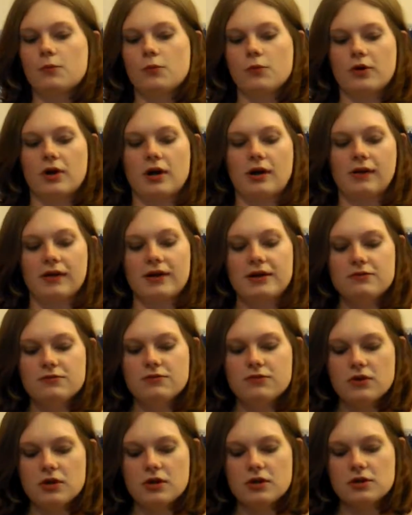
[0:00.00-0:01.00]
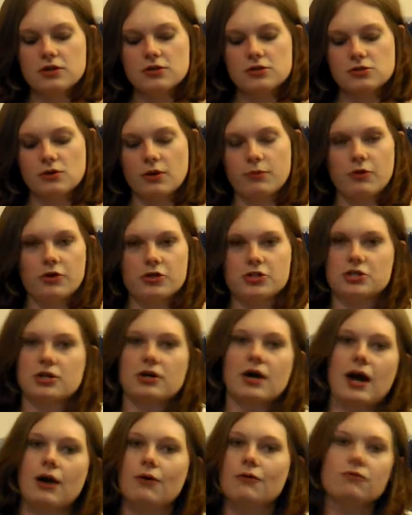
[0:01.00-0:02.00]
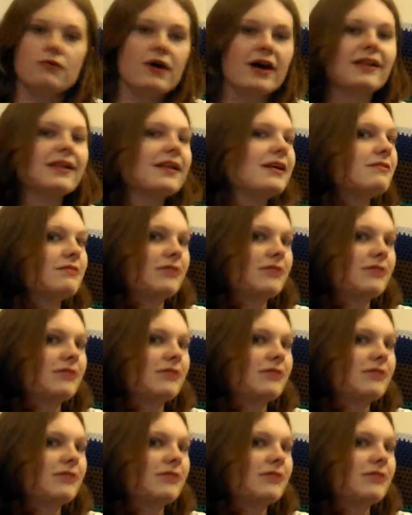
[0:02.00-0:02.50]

where I live, so I'm not sure how readily